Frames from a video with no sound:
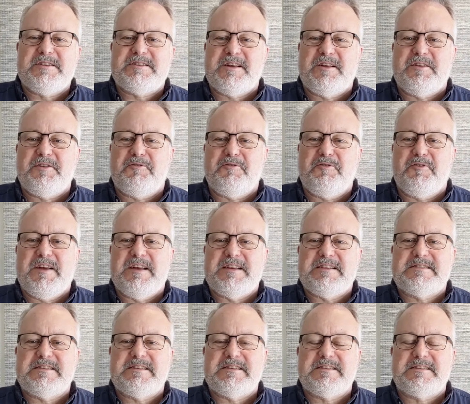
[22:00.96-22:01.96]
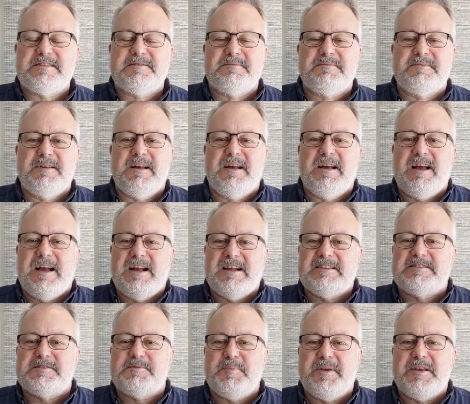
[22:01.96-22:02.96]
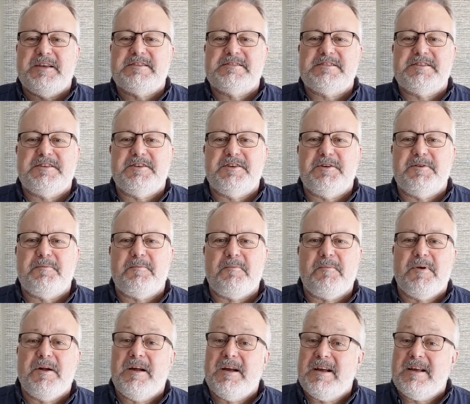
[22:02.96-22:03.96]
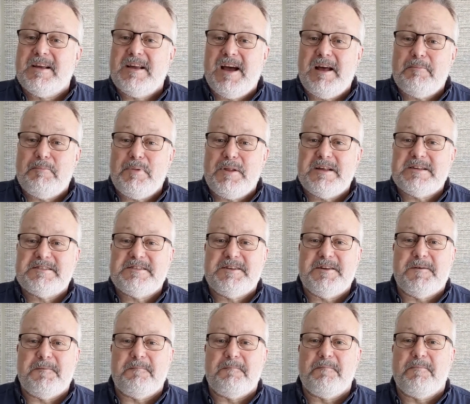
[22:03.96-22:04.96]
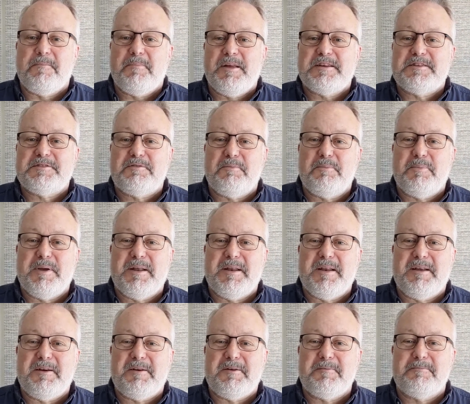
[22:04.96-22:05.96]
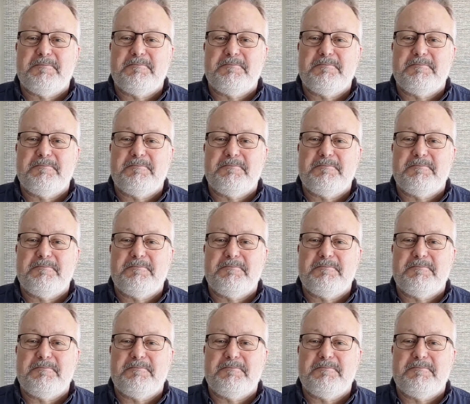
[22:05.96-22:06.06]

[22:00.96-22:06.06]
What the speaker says: other faces and speaks to you. God bless you. Thanks for being here.